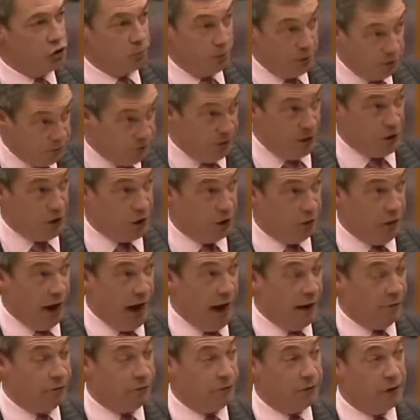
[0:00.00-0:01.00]
to be
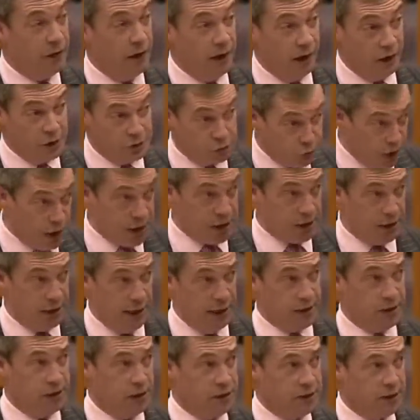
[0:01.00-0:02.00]
photographed as
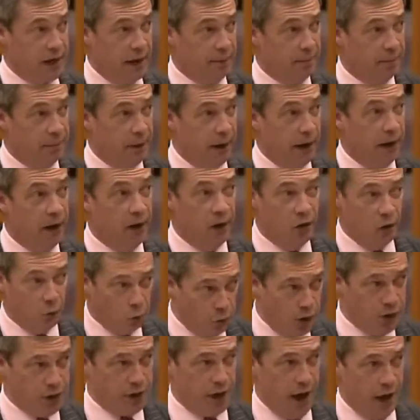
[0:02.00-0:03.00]
recently as December
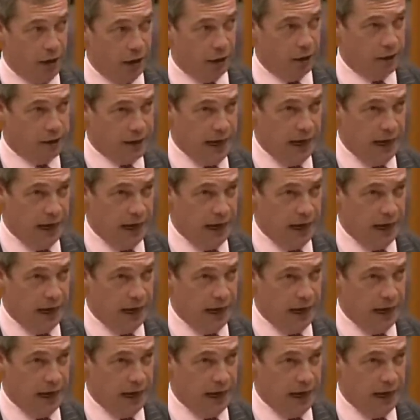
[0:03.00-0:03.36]
with Colonel